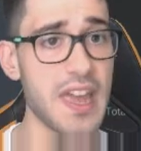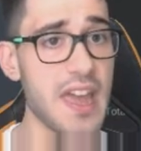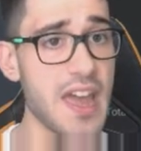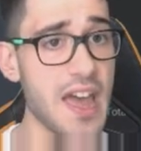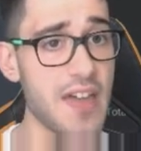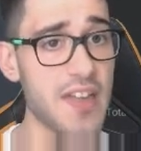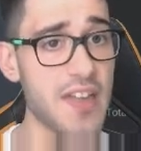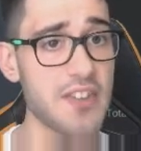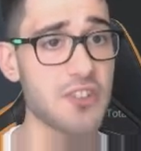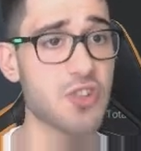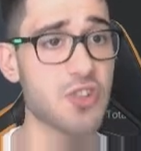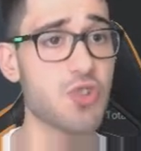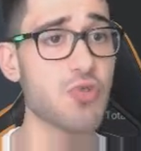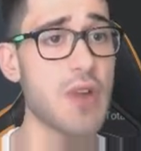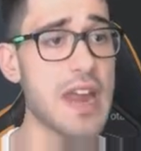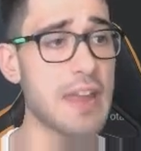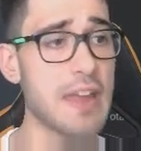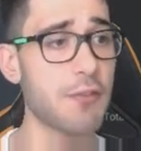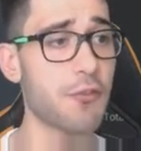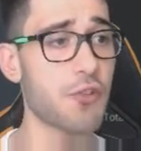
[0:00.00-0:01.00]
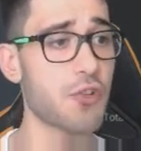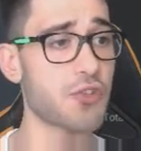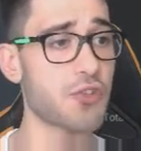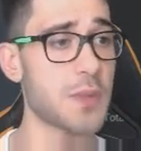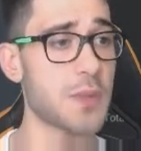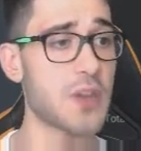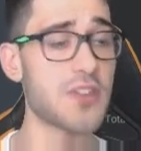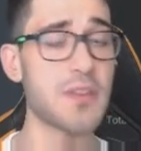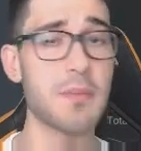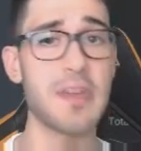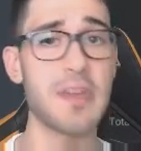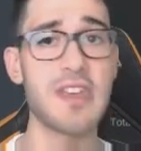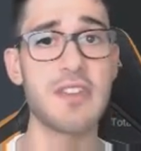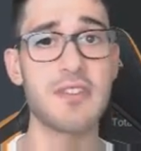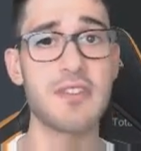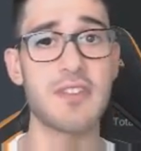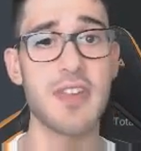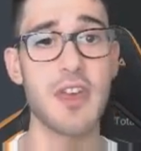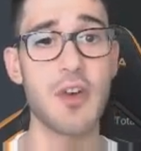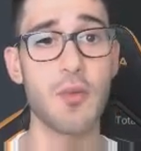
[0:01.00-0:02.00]
And that's great for us because it
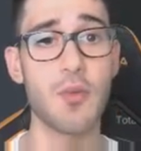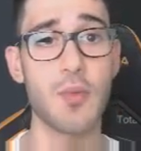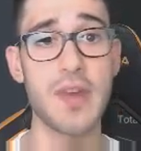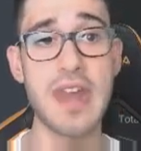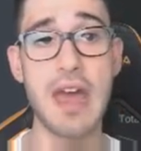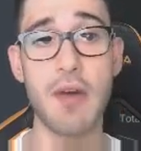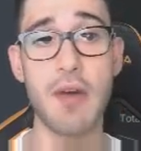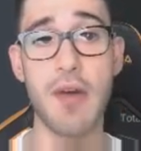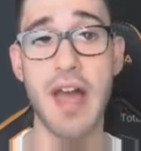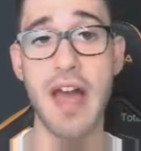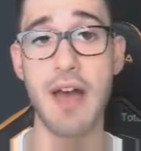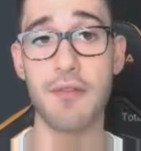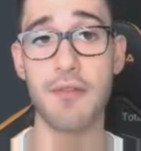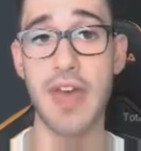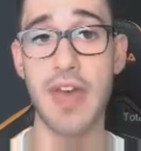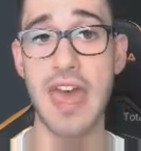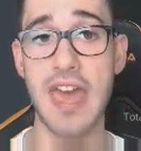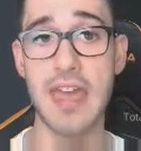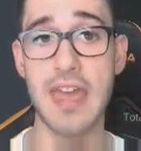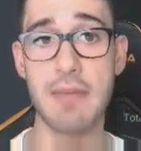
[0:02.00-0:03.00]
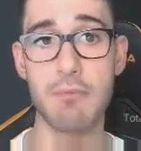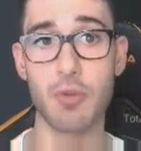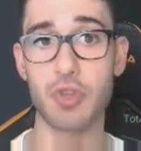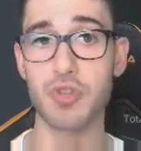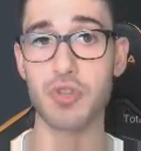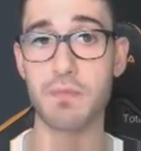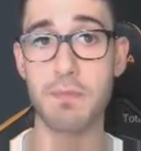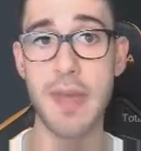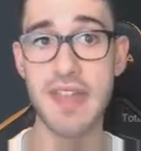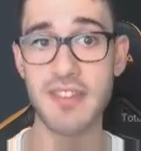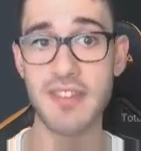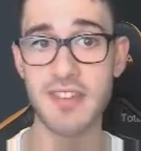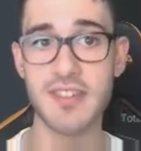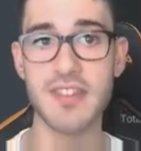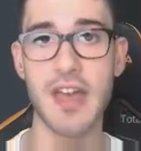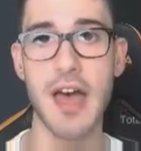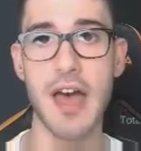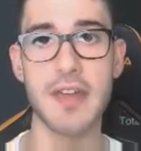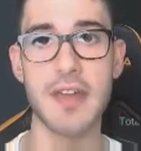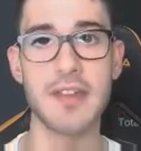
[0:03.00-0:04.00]
means we now have a much better
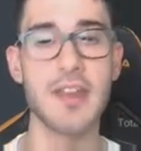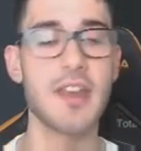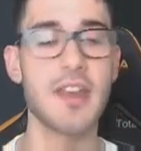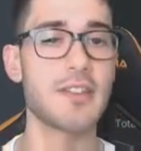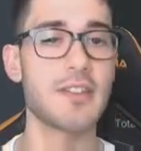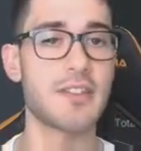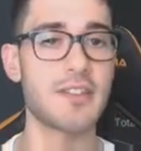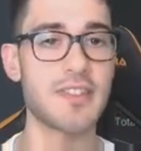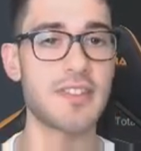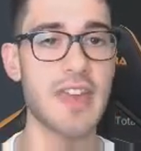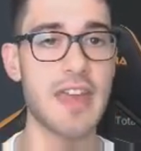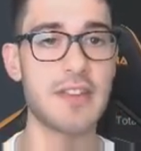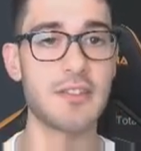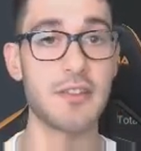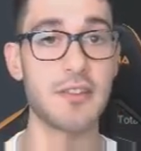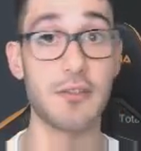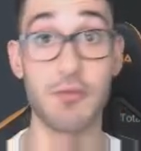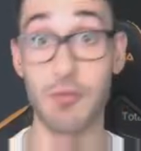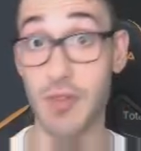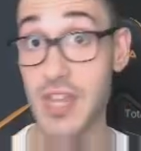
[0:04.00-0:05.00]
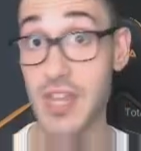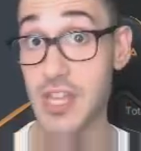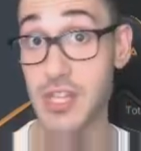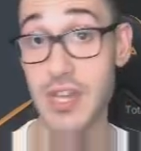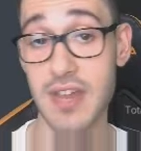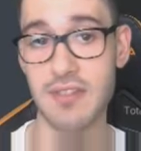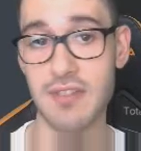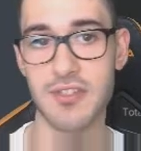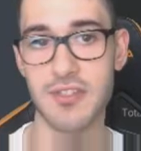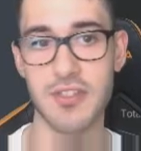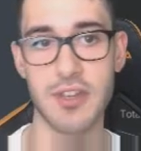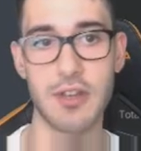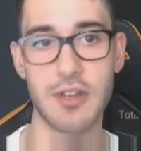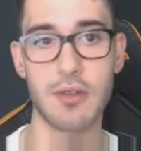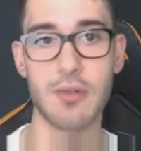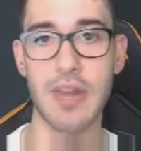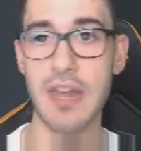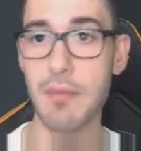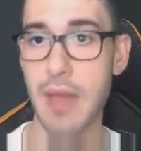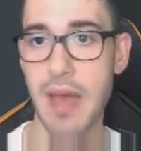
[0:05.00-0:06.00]
side to send regens
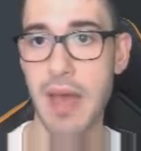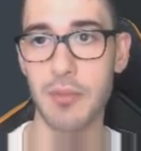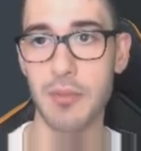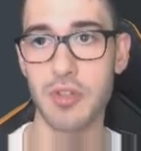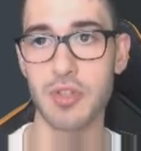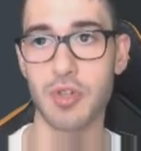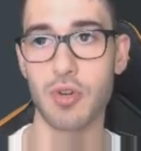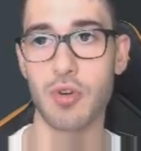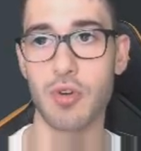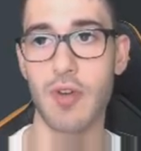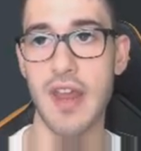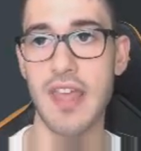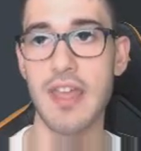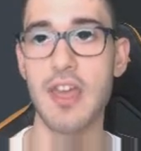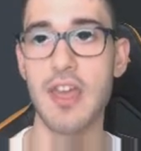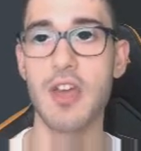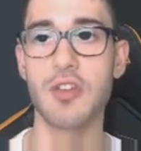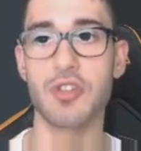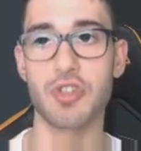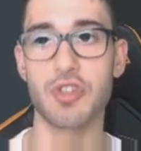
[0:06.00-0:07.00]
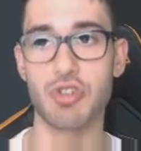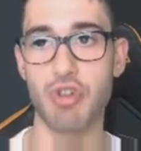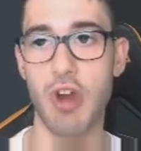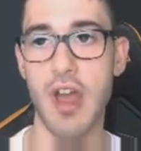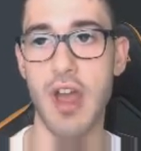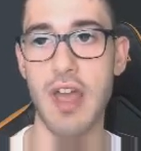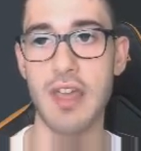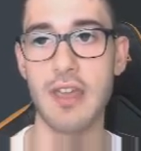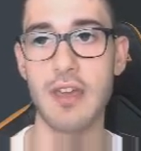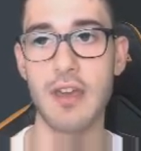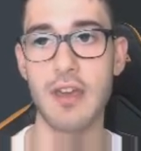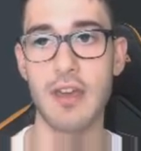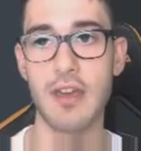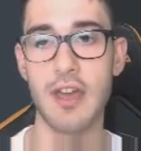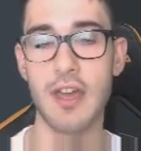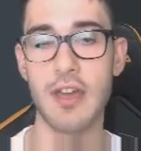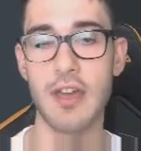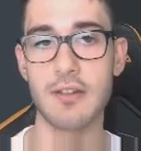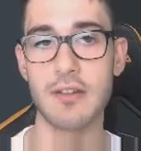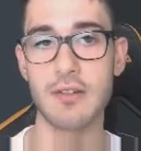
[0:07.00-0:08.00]
to, like Mohamed Toure, to try
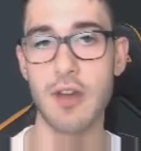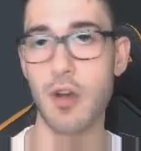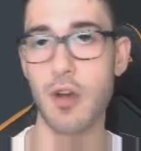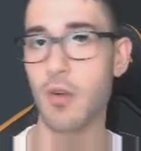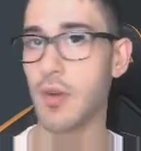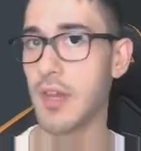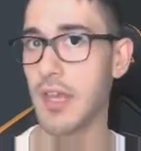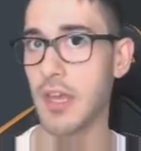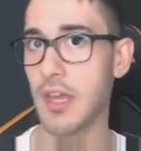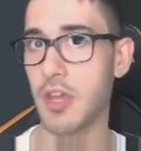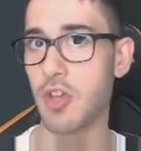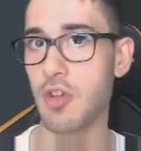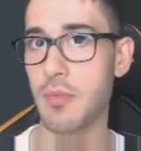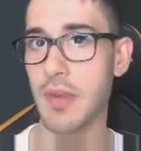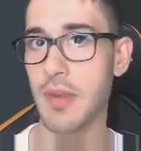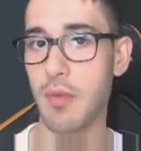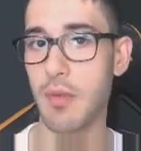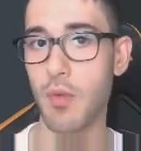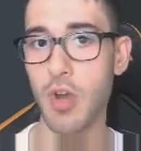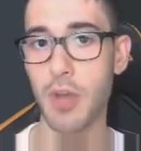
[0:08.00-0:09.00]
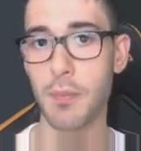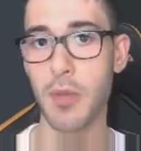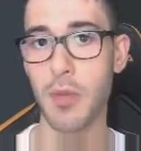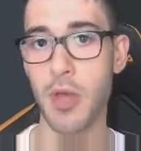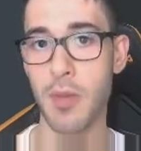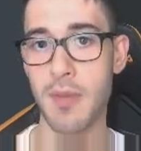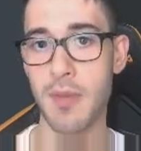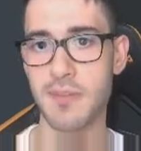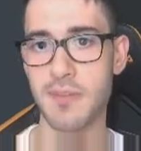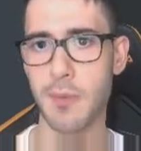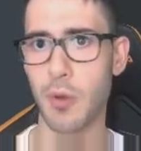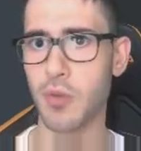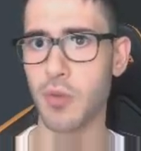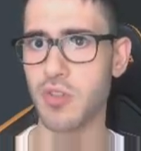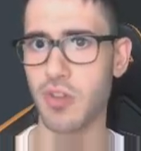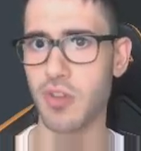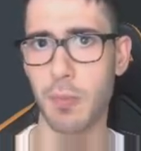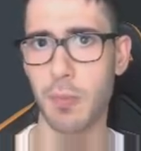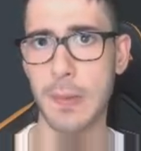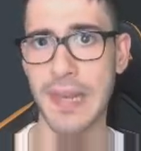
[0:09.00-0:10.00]
and not only accumulate work permits but
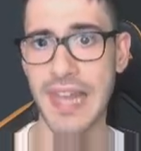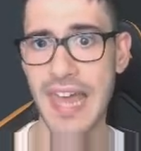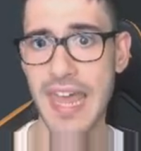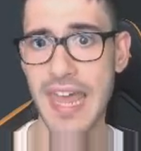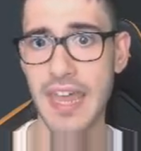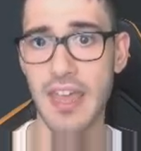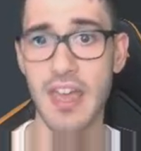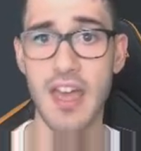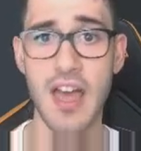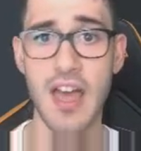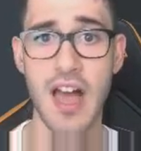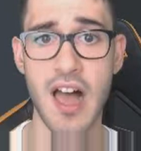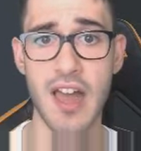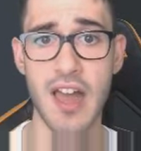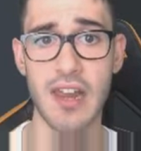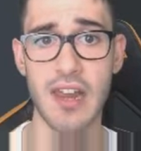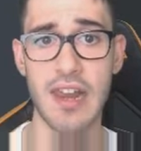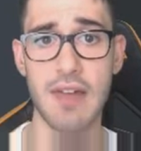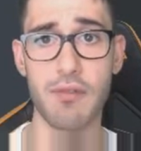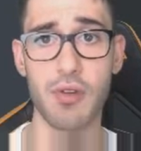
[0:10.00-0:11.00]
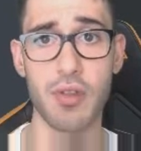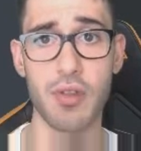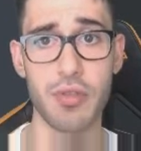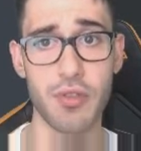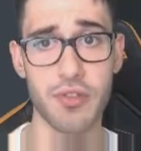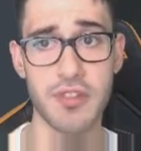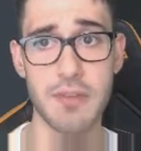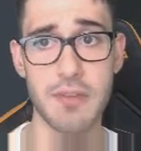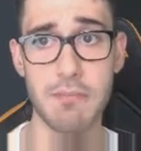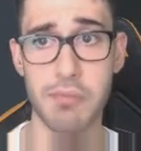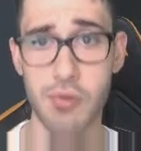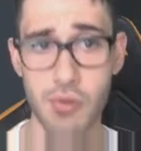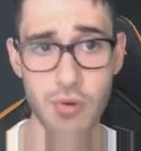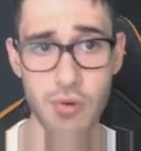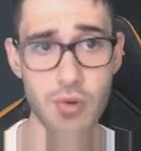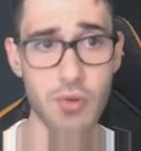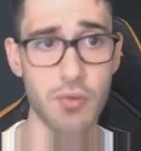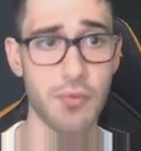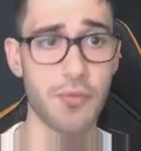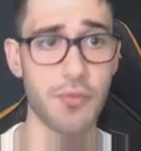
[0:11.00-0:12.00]
also play at a higher level and thus
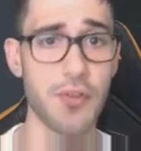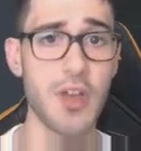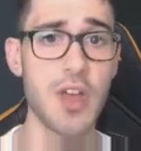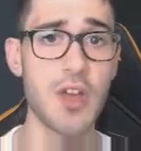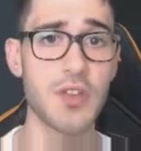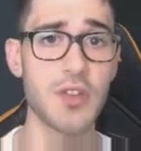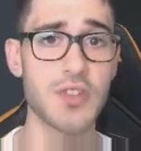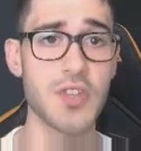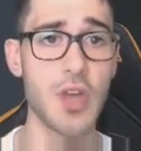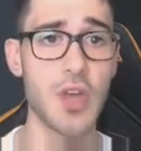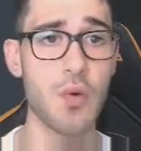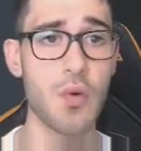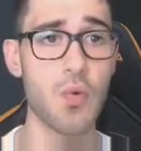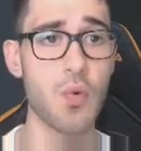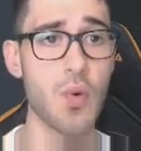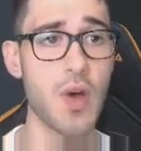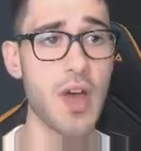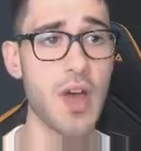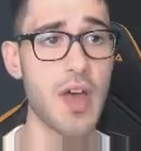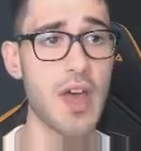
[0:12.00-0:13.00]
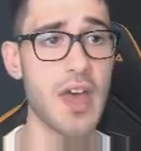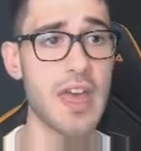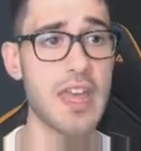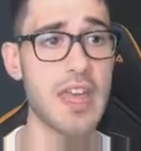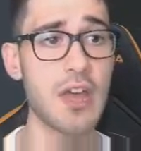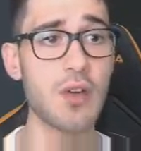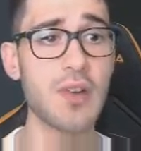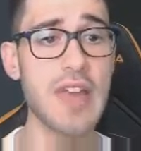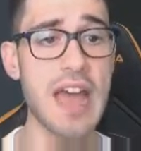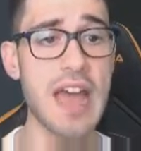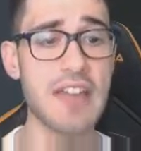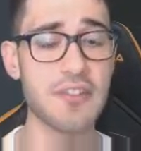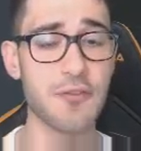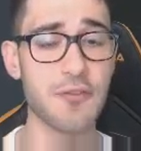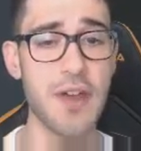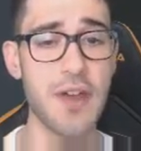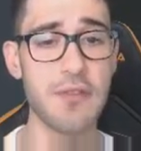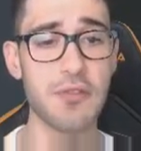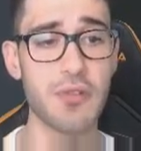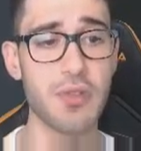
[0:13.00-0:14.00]
improve. So he only has
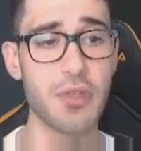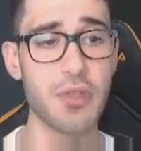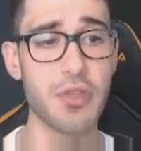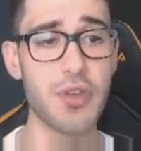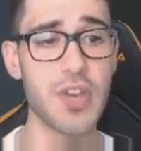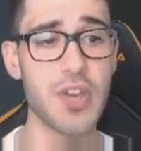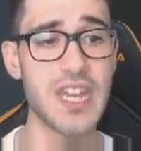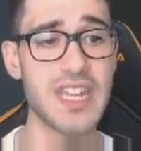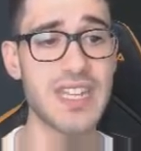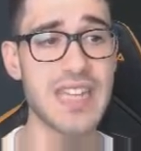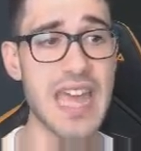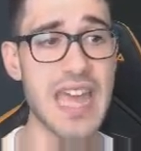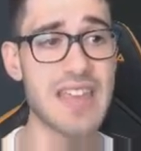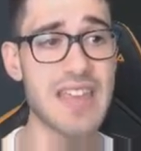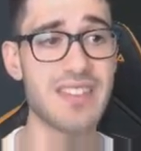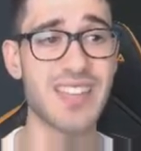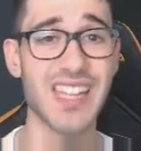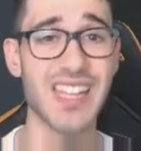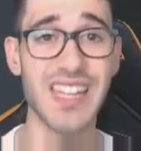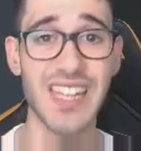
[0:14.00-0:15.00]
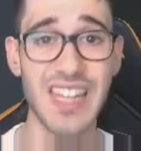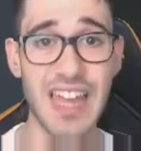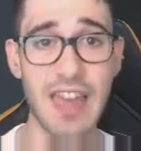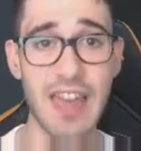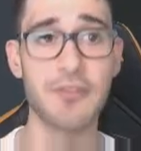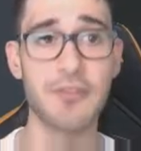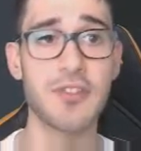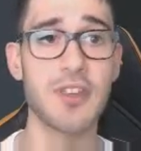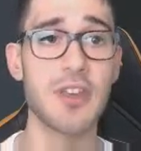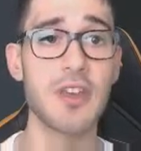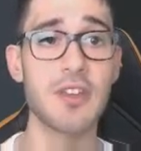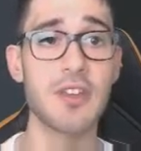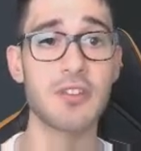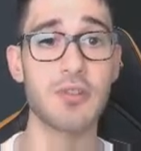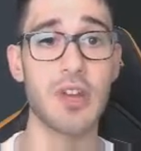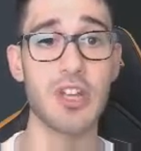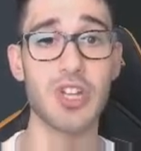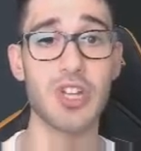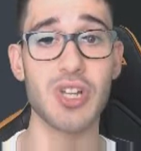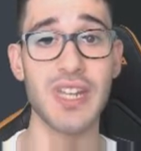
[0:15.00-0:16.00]
530 days left
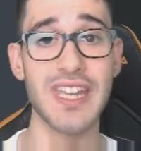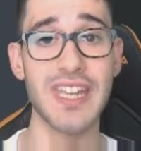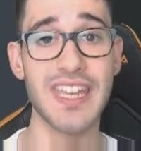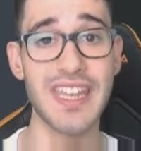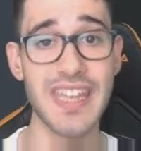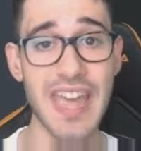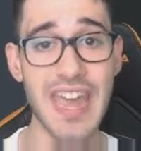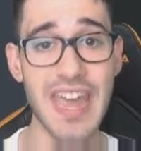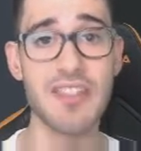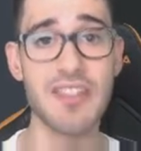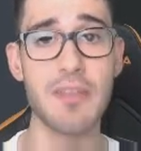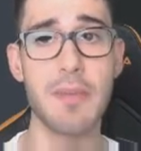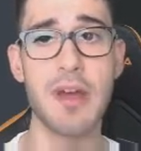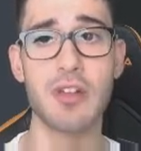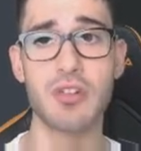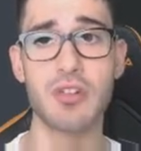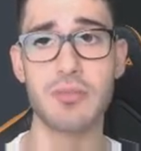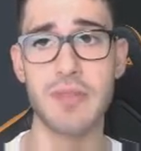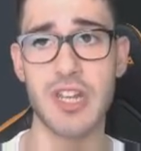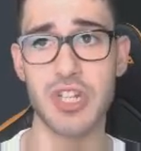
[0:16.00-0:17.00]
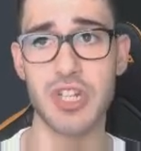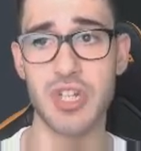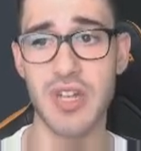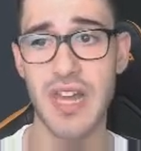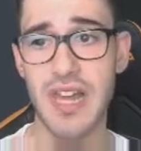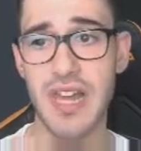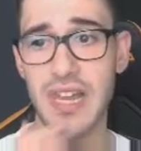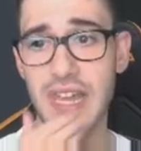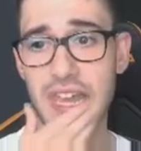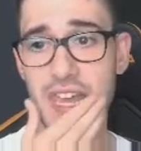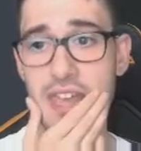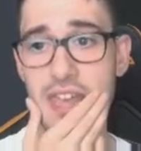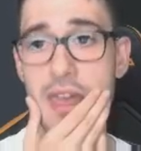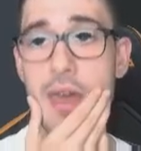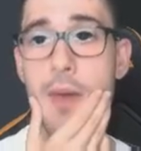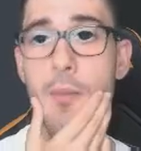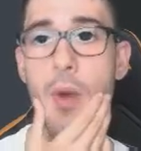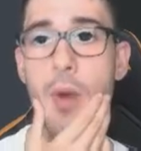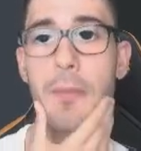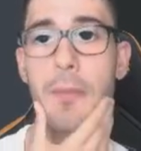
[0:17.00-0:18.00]
to actually gain the Belgium nationality,
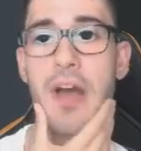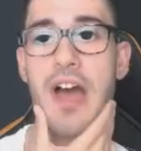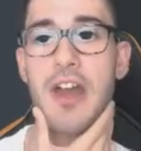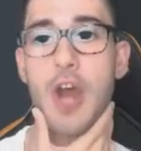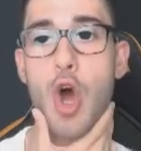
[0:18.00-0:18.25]
but I'm kind of